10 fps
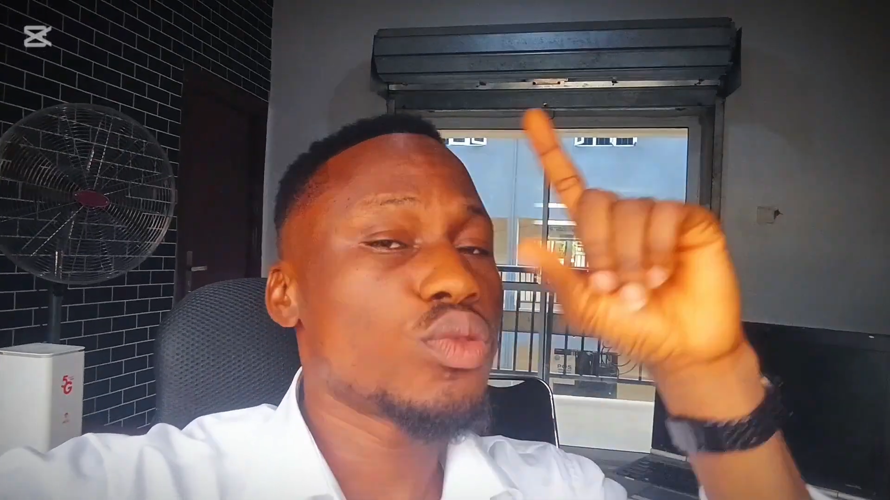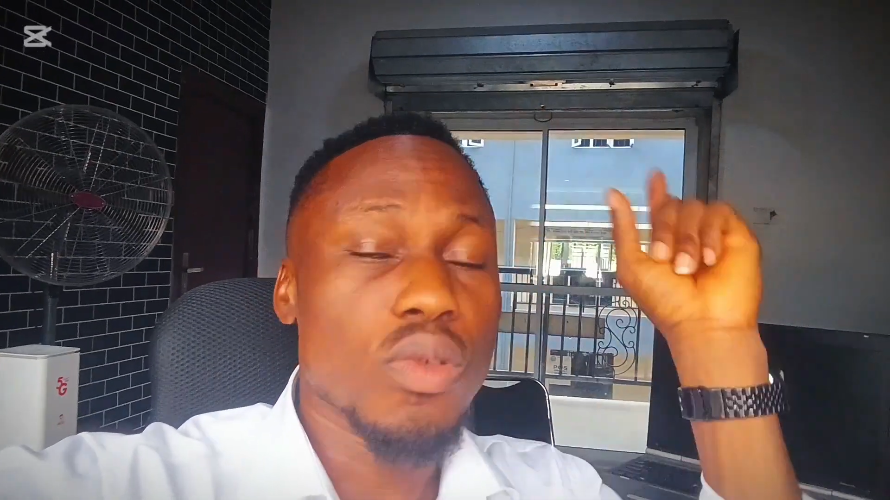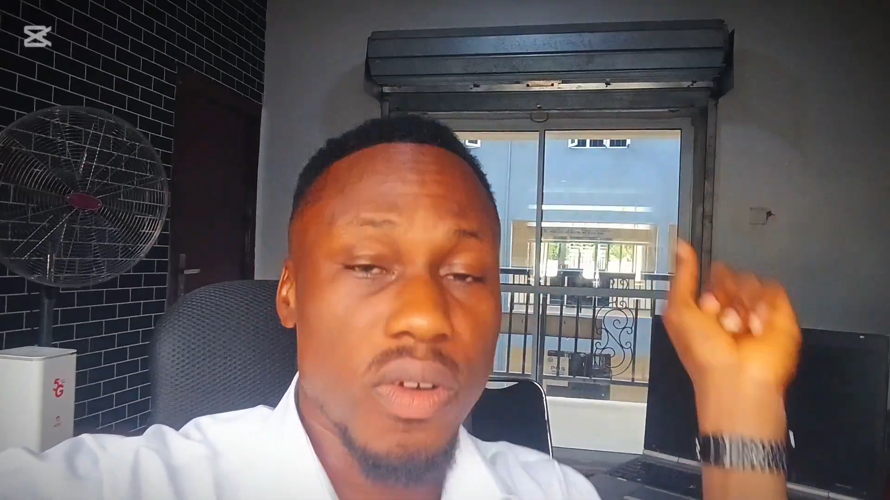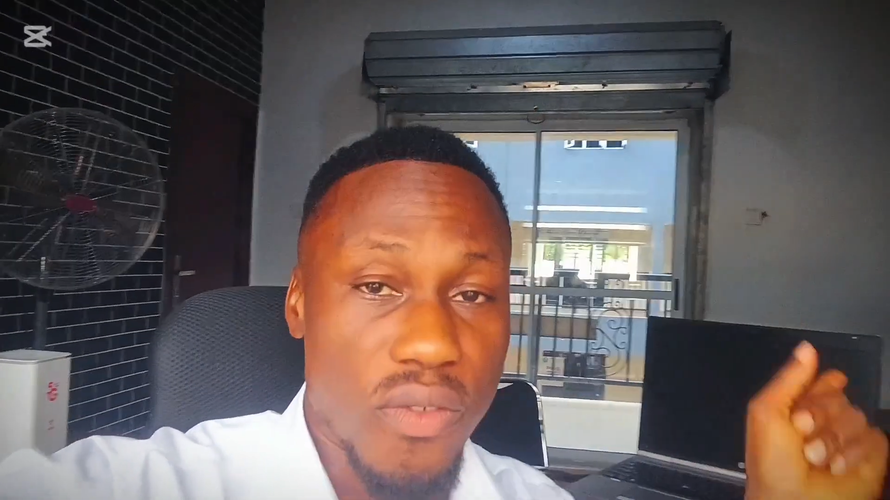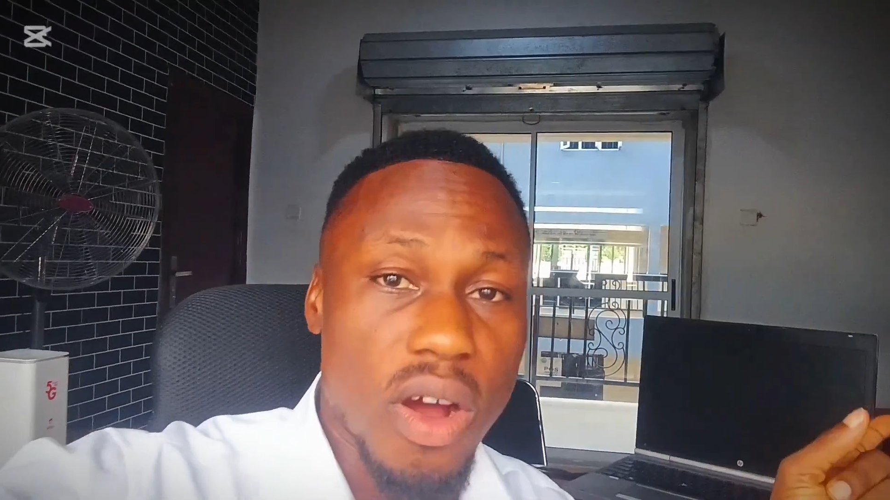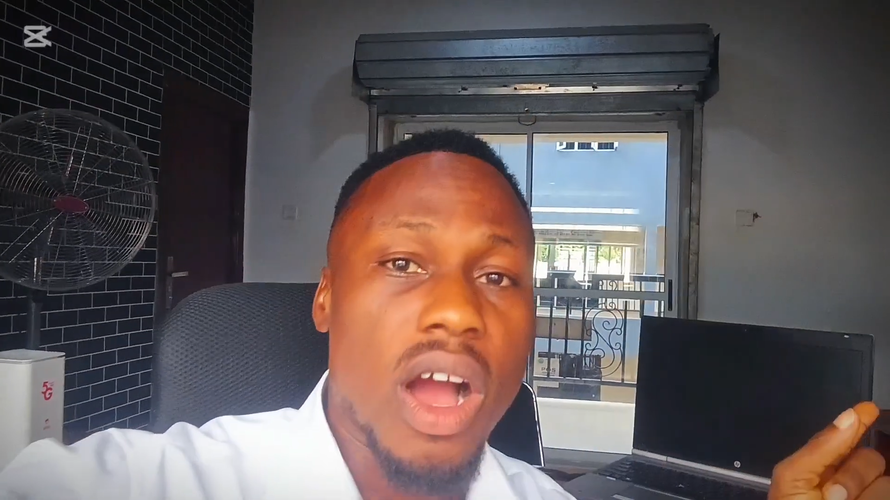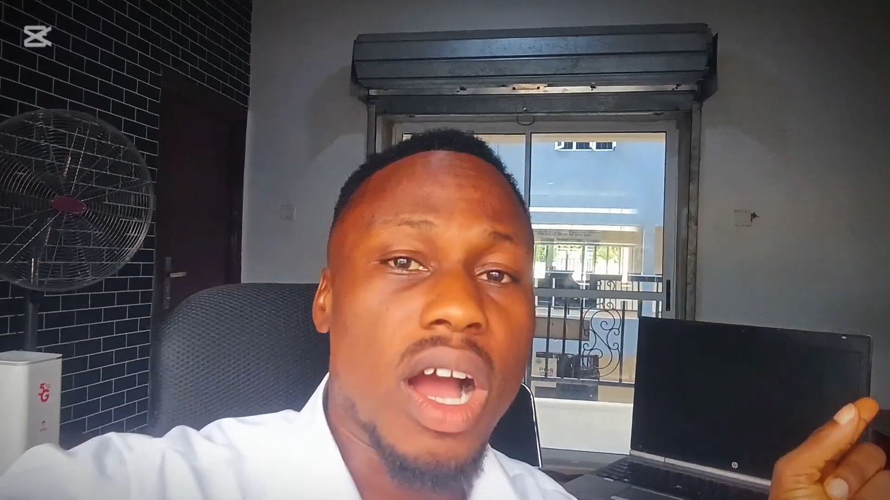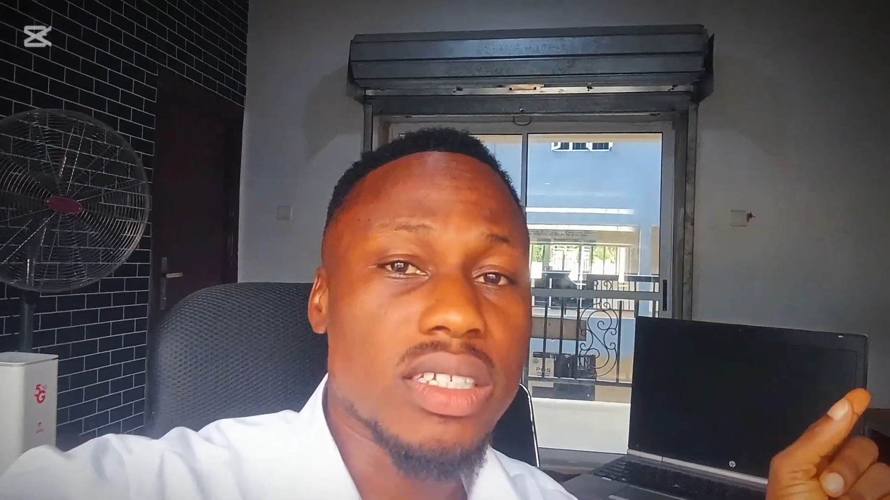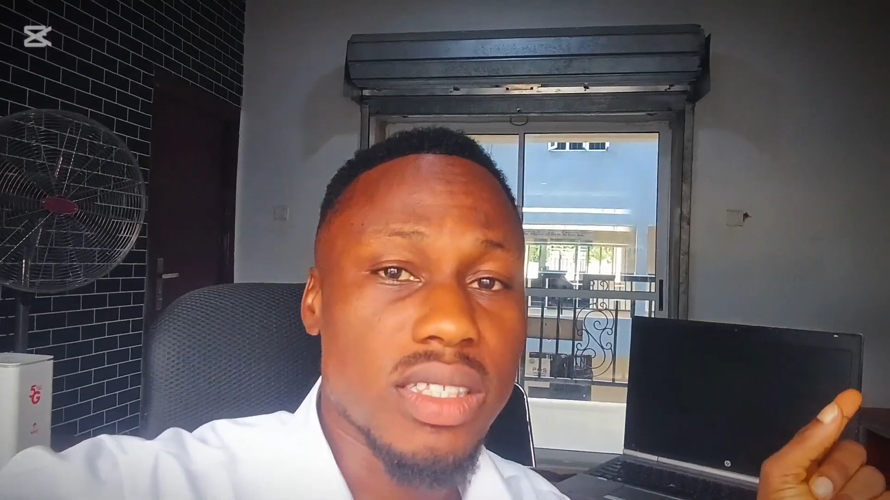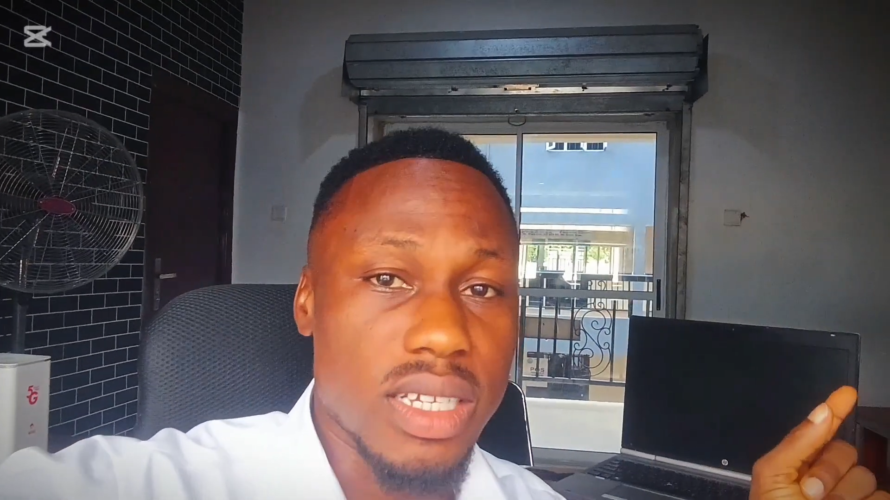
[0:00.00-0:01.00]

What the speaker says: 24 hours